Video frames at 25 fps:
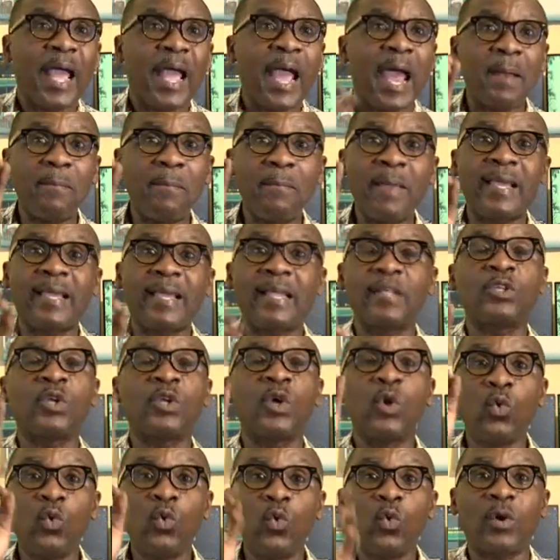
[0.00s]
and make it
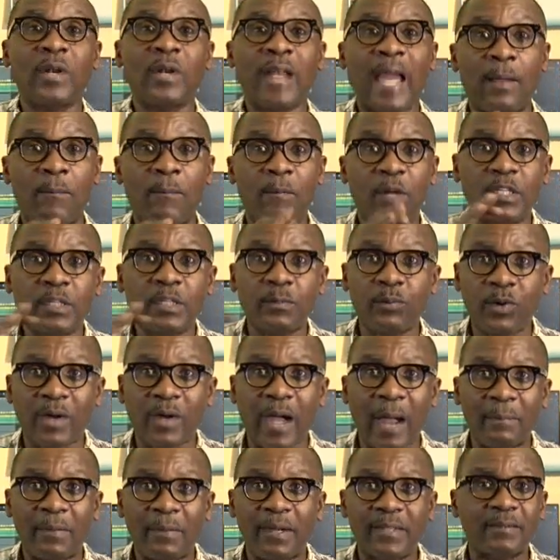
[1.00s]
look like multiple
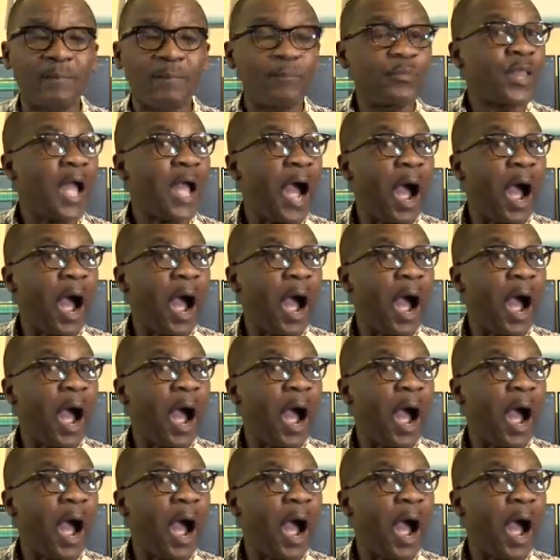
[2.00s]
cameras.